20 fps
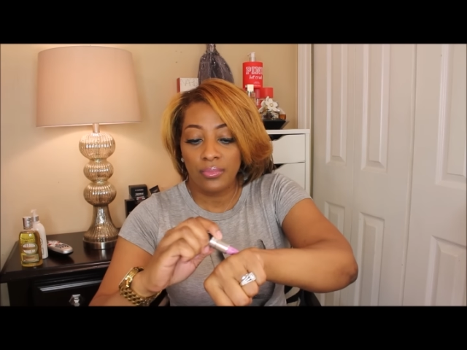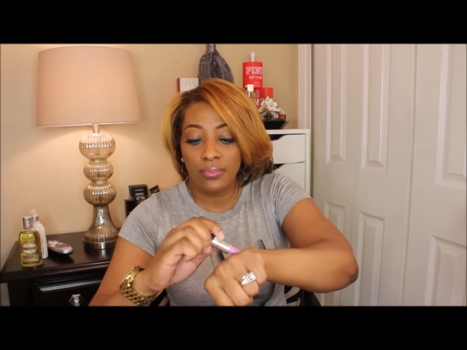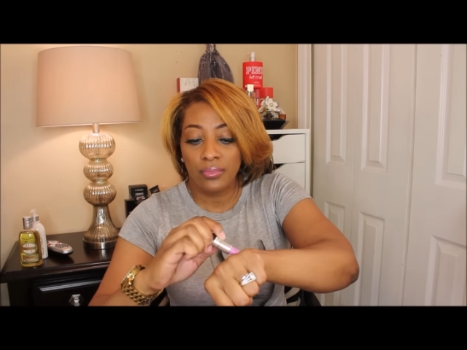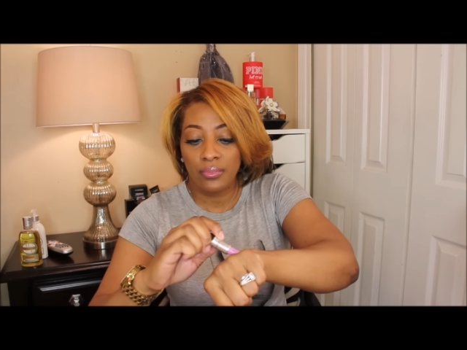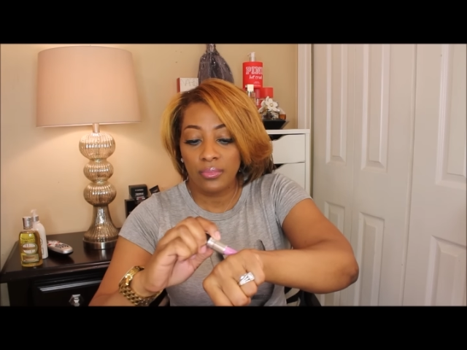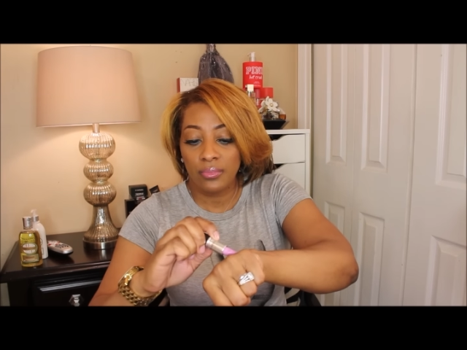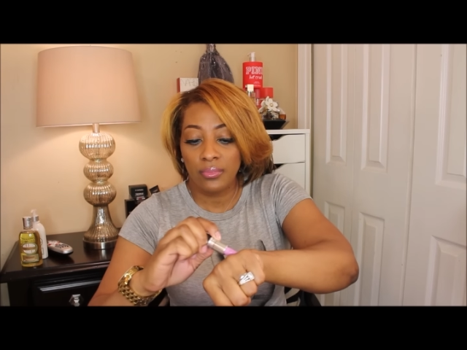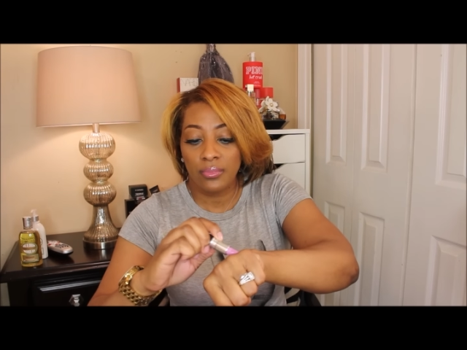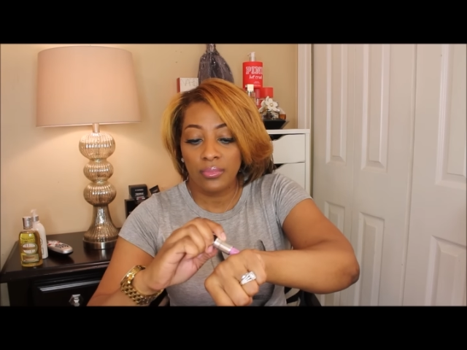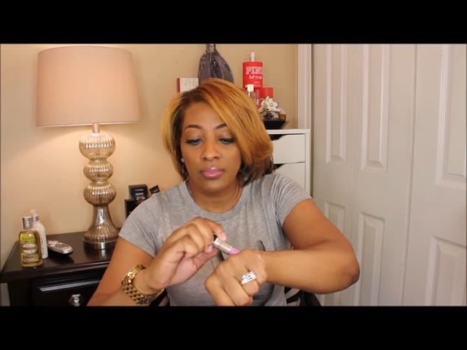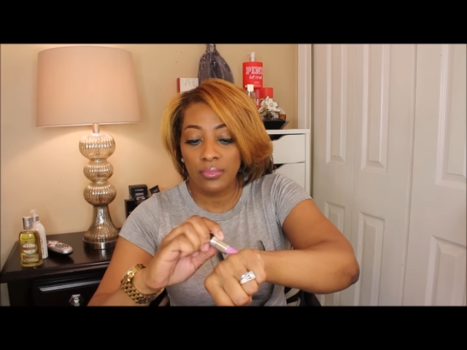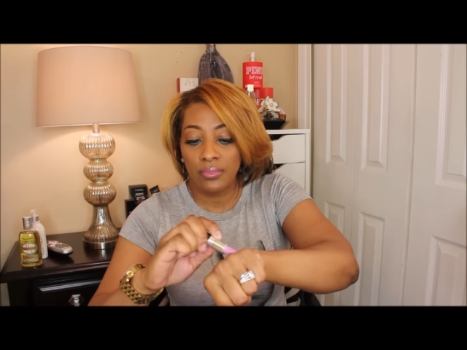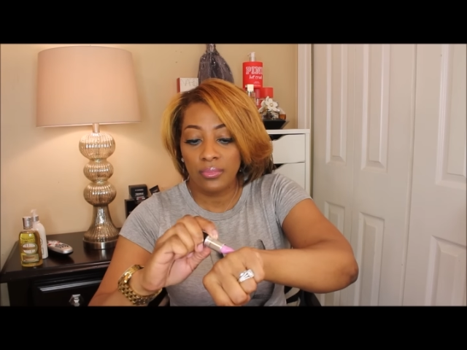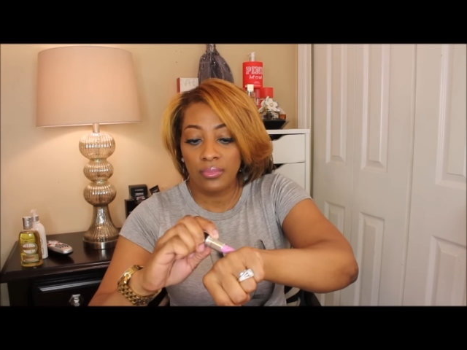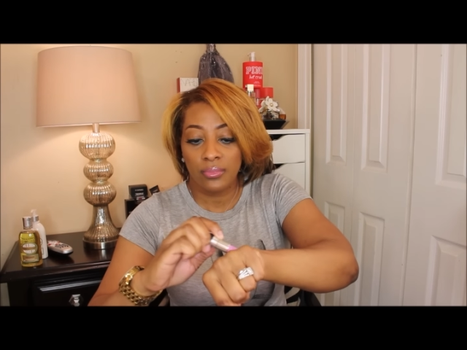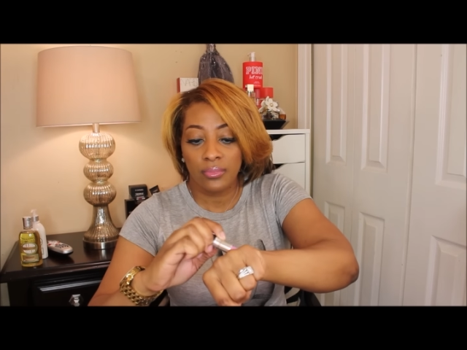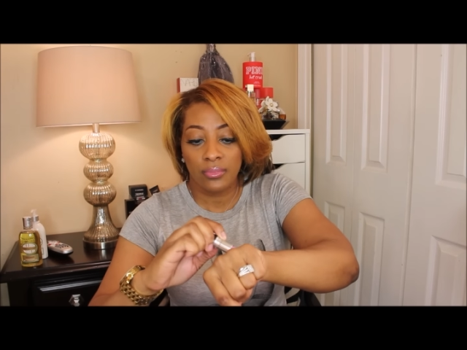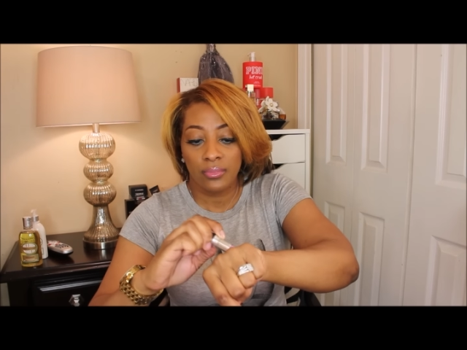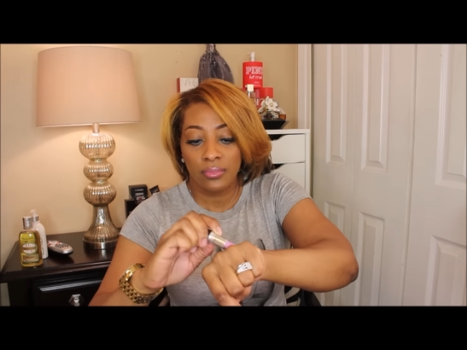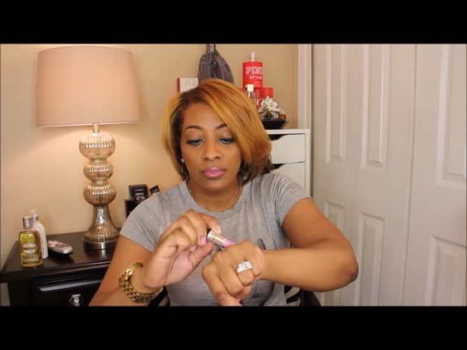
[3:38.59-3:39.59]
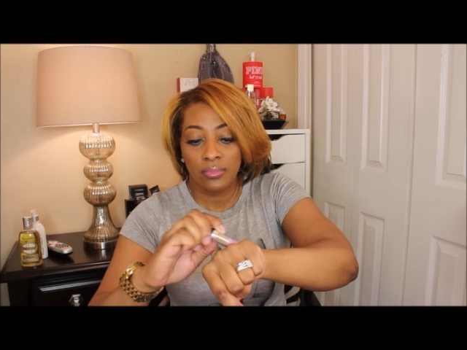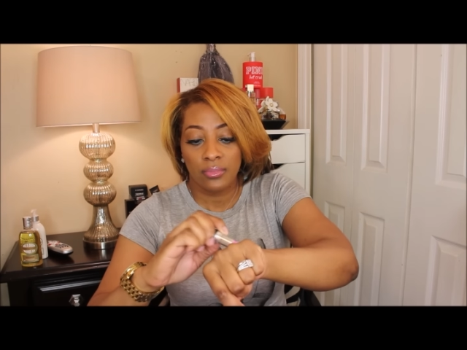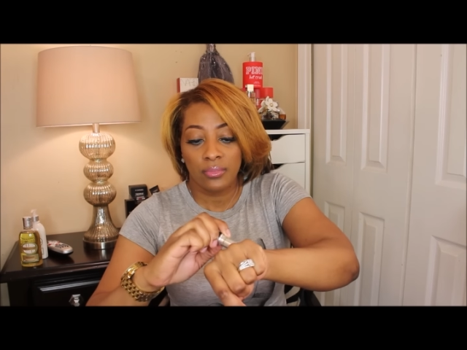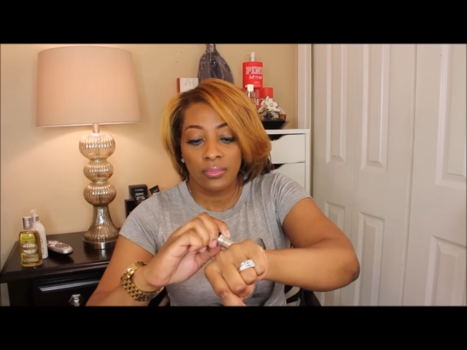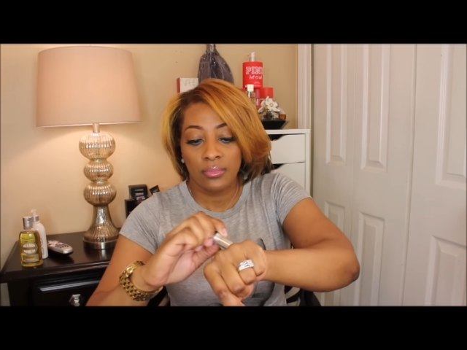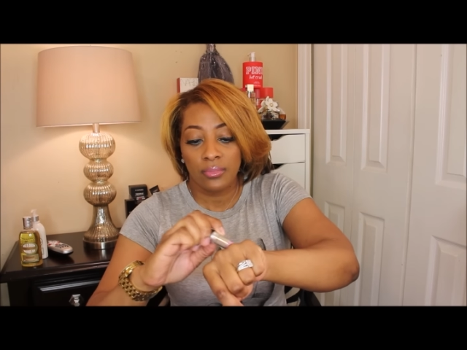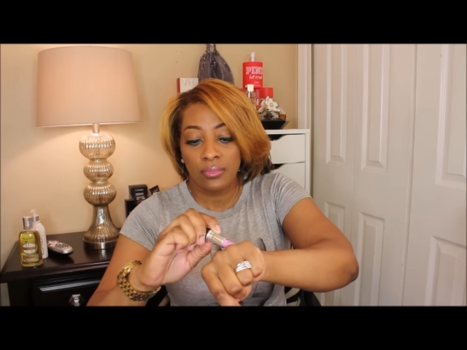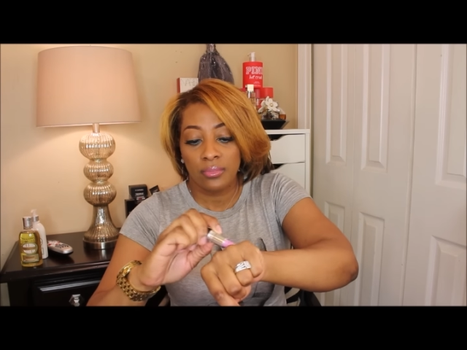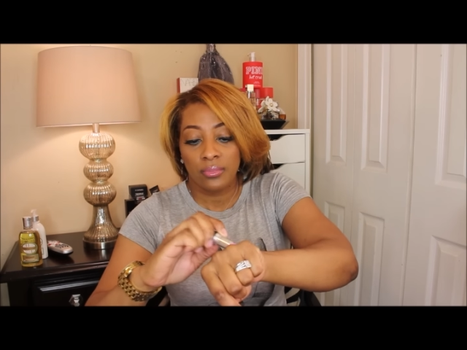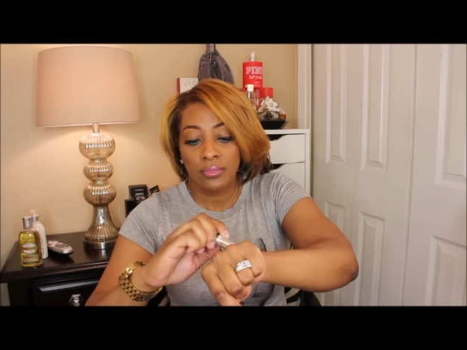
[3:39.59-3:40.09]

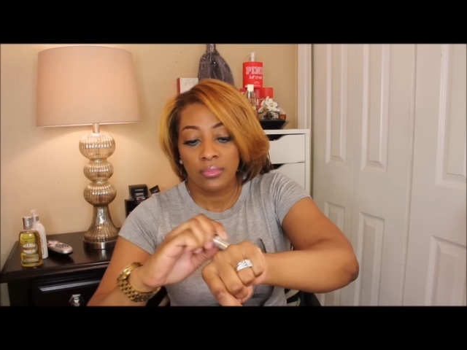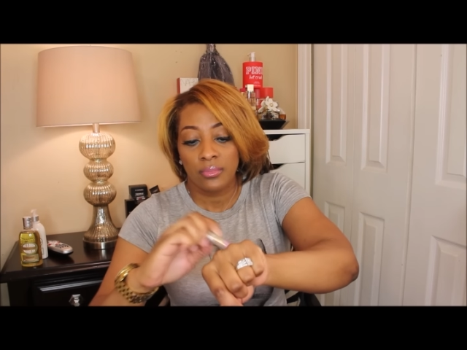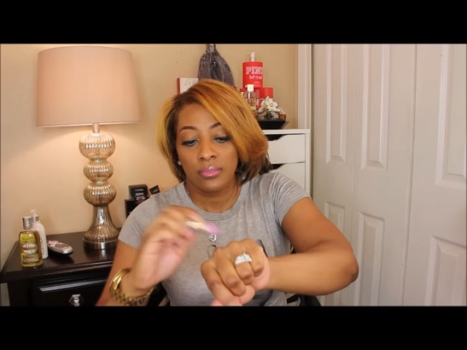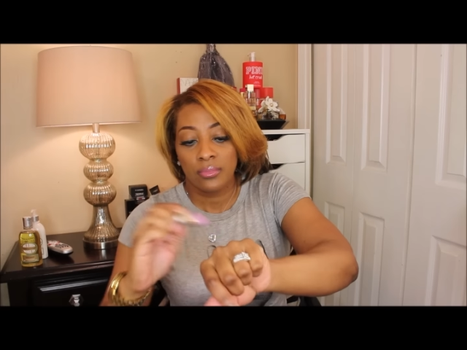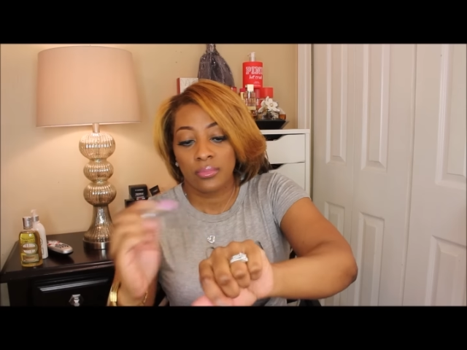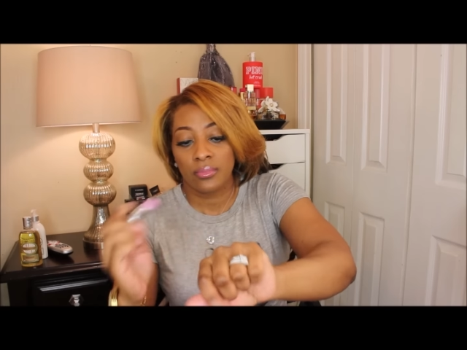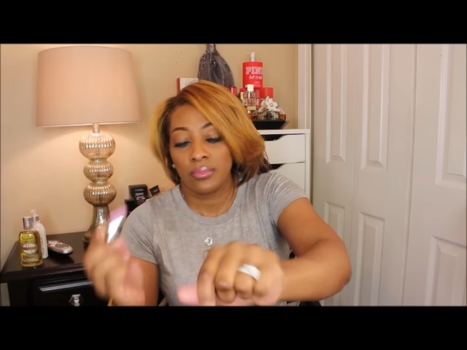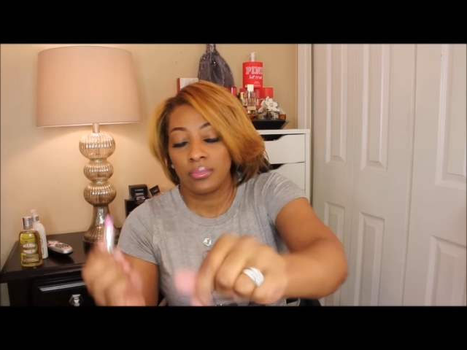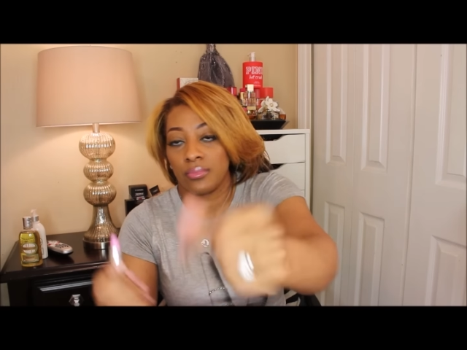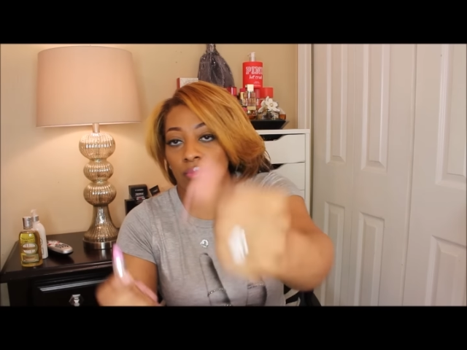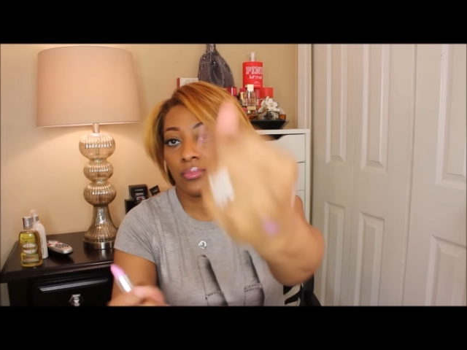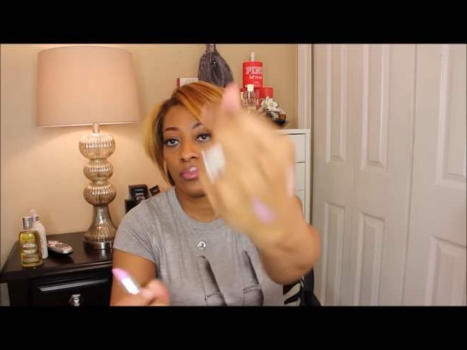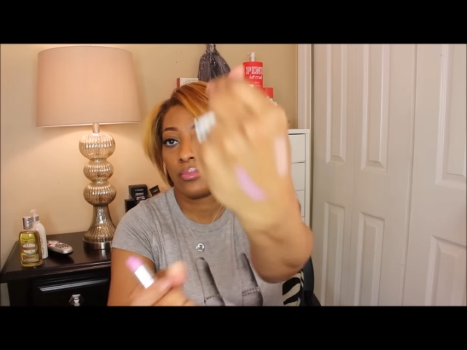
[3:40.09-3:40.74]
(no one is talking)